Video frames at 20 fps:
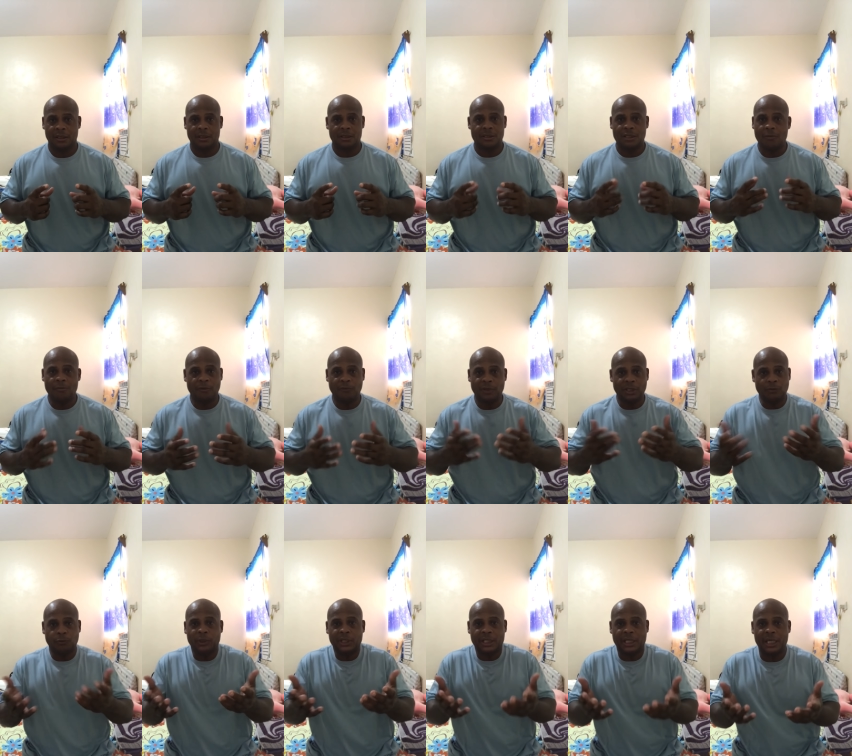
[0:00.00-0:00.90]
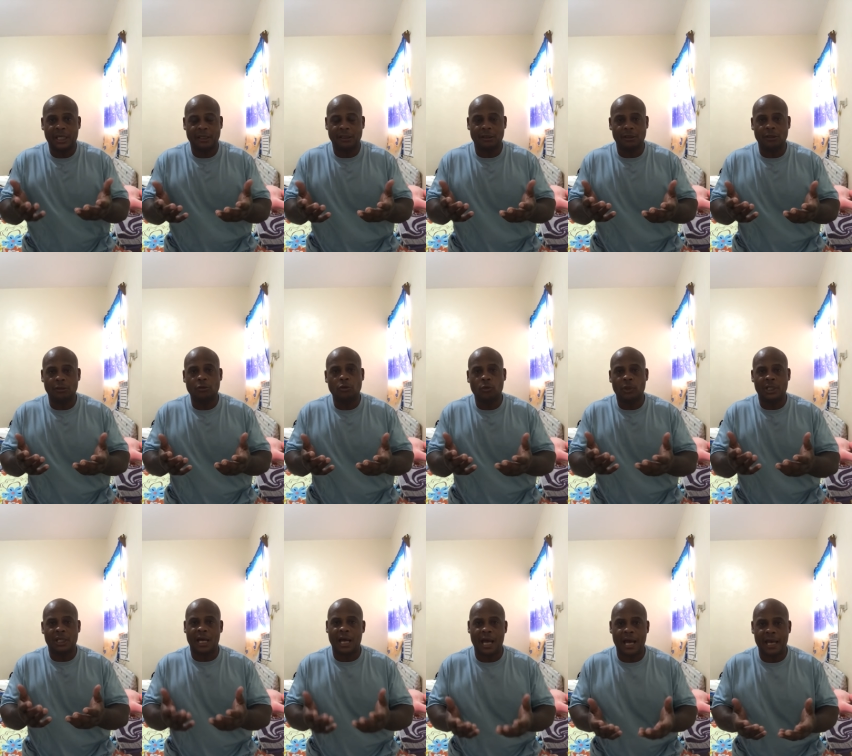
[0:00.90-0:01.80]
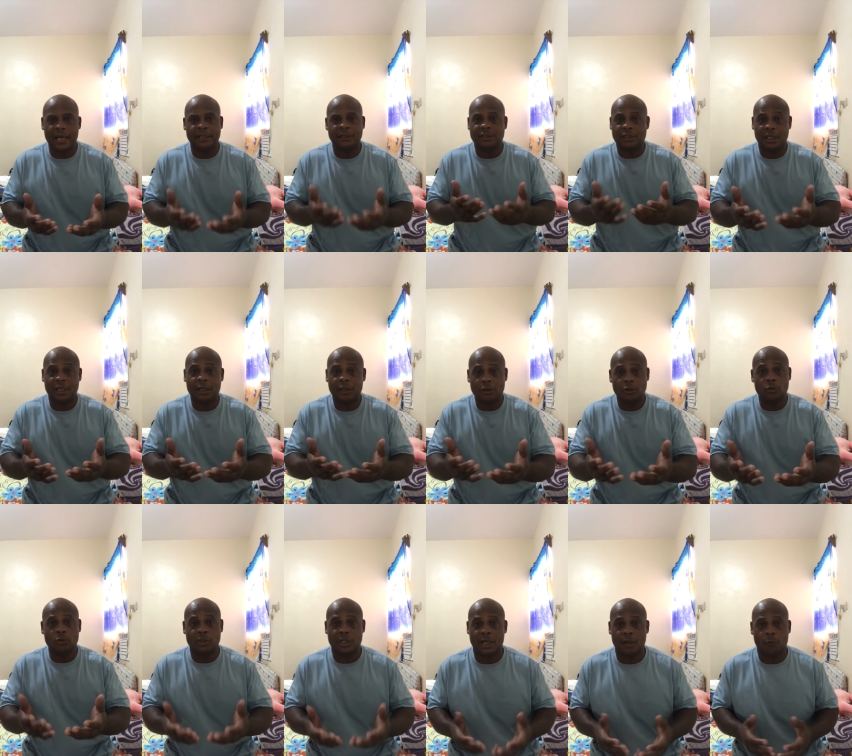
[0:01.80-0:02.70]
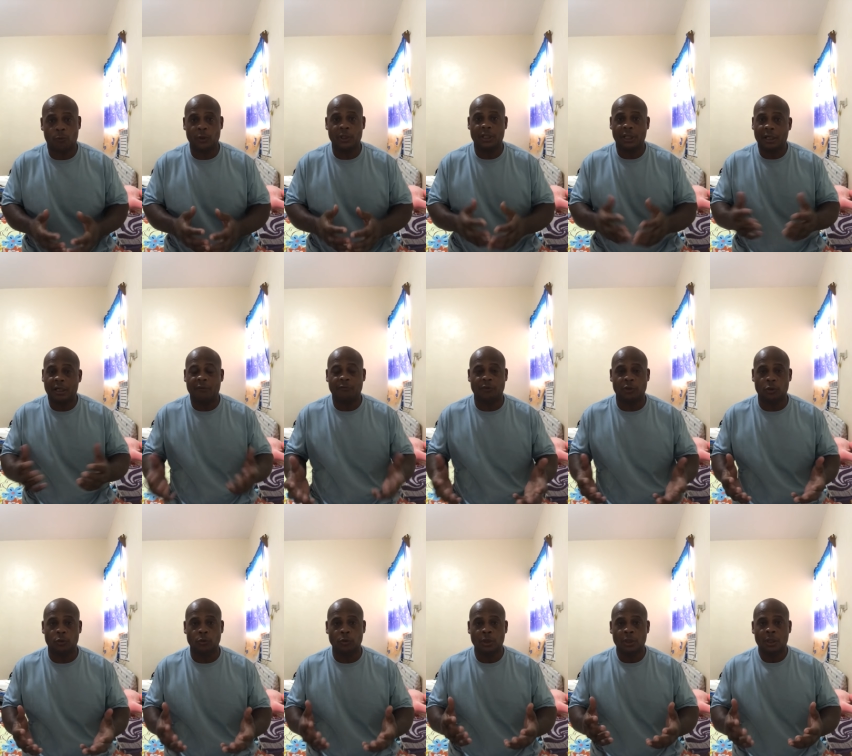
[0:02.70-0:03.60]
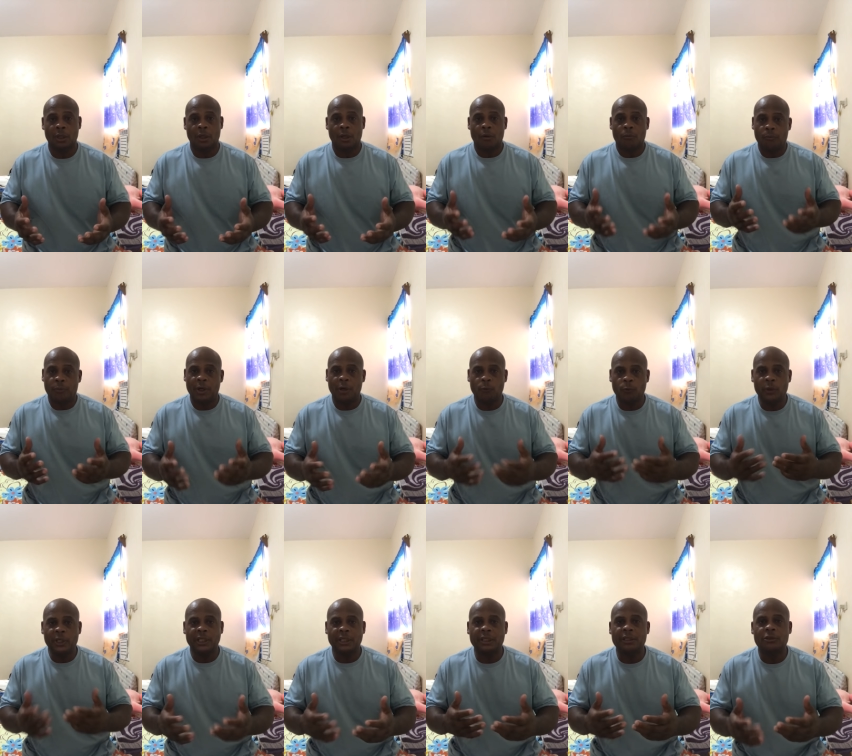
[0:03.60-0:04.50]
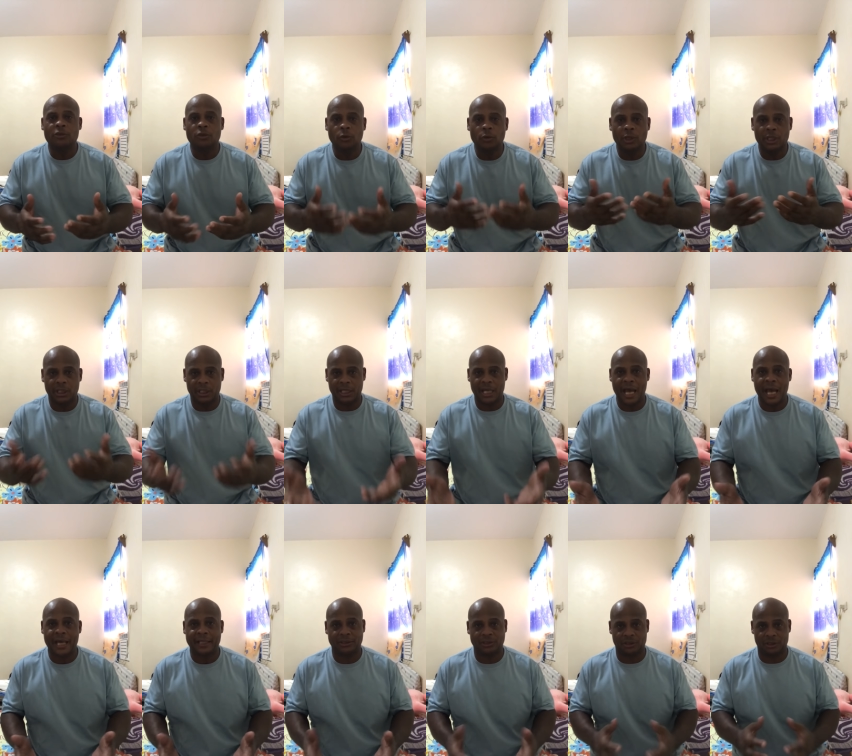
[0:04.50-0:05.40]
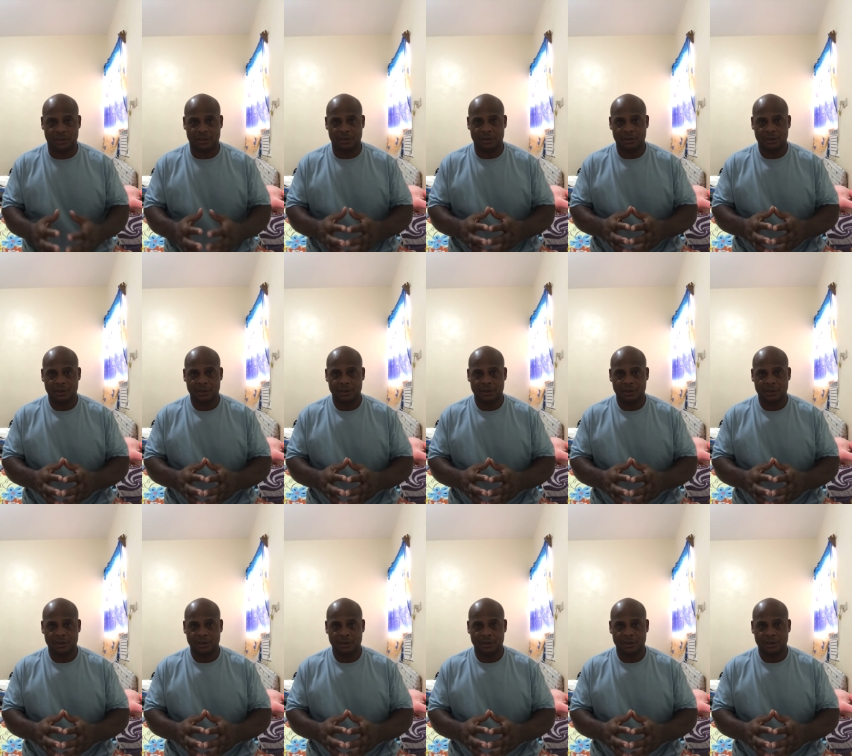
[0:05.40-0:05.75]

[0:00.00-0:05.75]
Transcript: Some of us, we can't look you in the eye and tell you that we love you, but we can do it in action.